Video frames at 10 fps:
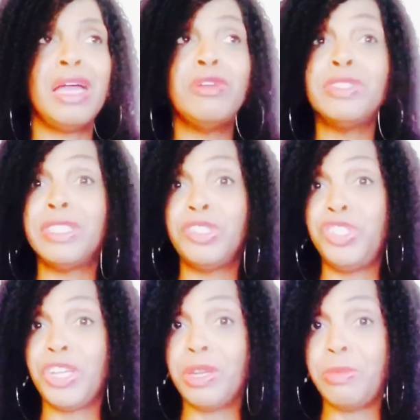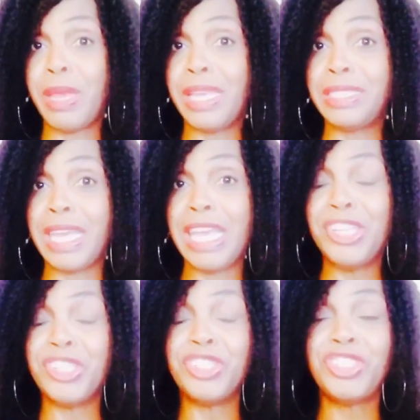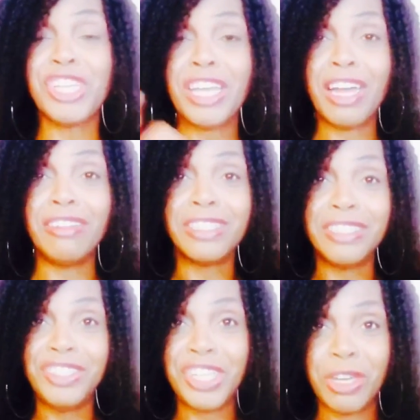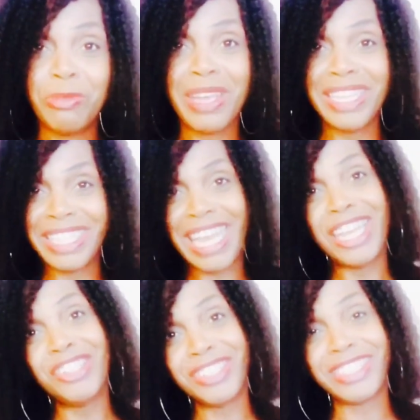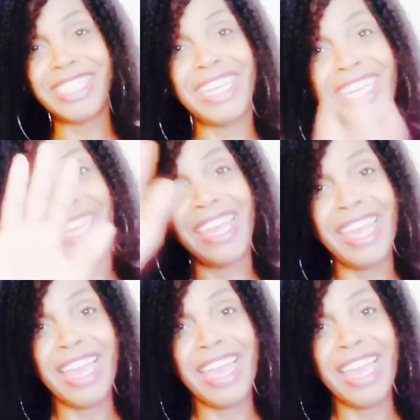It was the Jerry Pace agent. Shout out to Jerry Pace Agency.